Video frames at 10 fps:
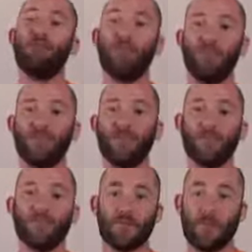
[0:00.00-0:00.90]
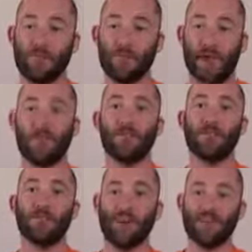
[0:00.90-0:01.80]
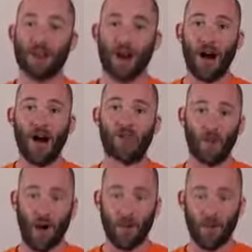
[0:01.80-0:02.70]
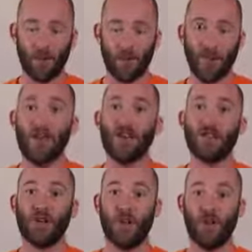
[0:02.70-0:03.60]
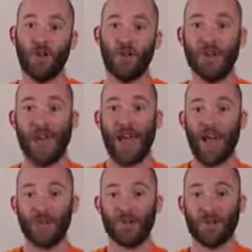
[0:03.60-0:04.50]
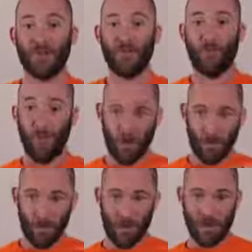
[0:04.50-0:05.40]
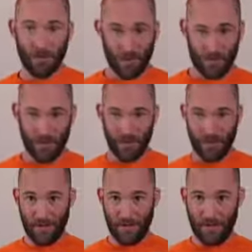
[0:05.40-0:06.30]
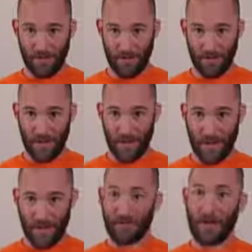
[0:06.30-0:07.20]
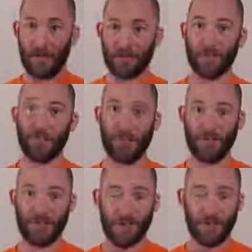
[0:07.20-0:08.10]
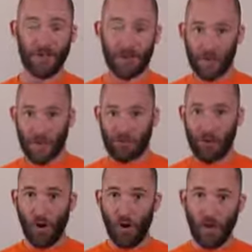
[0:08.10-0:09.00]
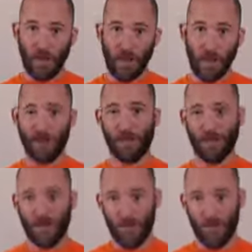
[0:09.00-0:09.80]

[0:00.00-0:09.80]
Most of these redundant power supplies are hot swappable, so you can actually, if one of those the redundant power supplies fails, you can pull it out,